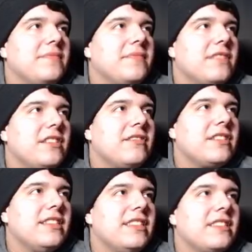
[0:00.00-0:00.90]
You know, what? we're
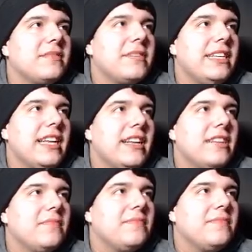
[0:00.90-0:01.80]
gonna send some heat at
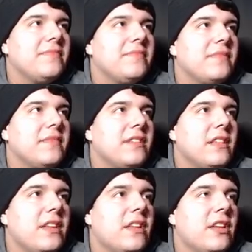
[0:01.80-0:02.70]
him.
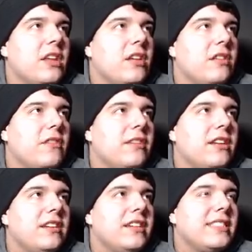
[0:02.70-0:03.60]
We're
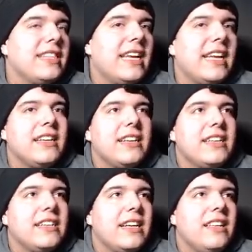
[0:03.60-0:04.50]
gonna send
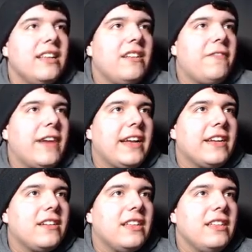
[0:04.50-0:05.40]
a little
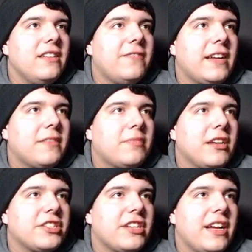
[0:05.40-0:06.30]
fire, a little fire
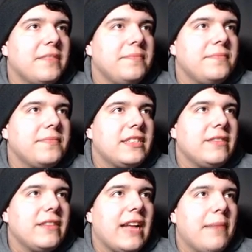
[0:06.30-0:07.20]
pressure at him. See
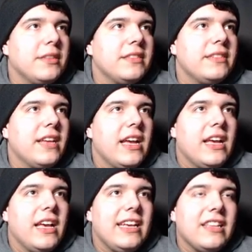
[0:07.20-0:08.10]
what happens.
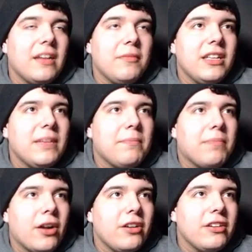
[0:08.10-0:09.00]
Either I'm gonna get
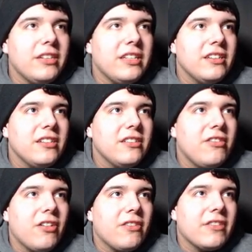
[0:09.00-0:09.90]
burned,
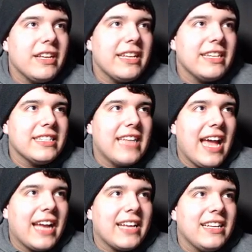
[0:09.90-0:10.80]
or we're gonna get a
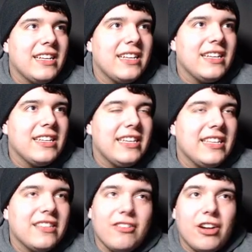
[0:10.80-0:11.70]
sack.
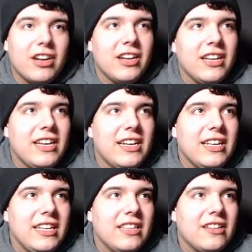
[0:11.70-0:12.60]
Either or,
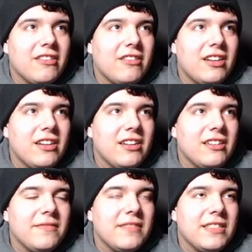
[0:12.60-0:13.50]
either or,
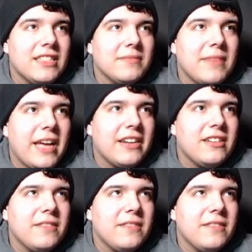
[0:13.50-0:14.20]
doesn't matter.